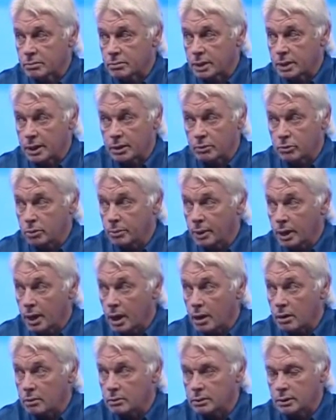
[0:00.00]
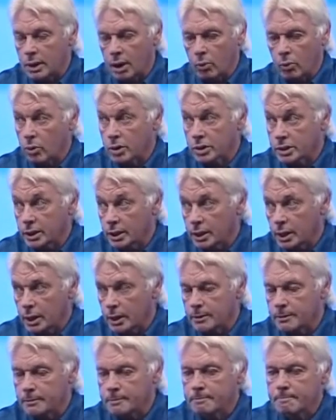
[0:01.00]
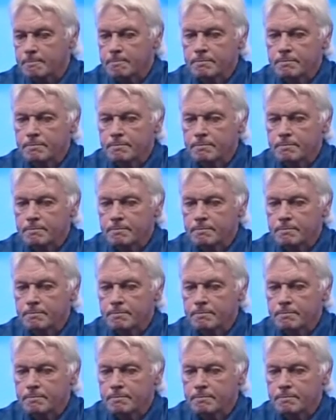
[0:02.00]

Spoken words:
in a room alone. I wasn't alone.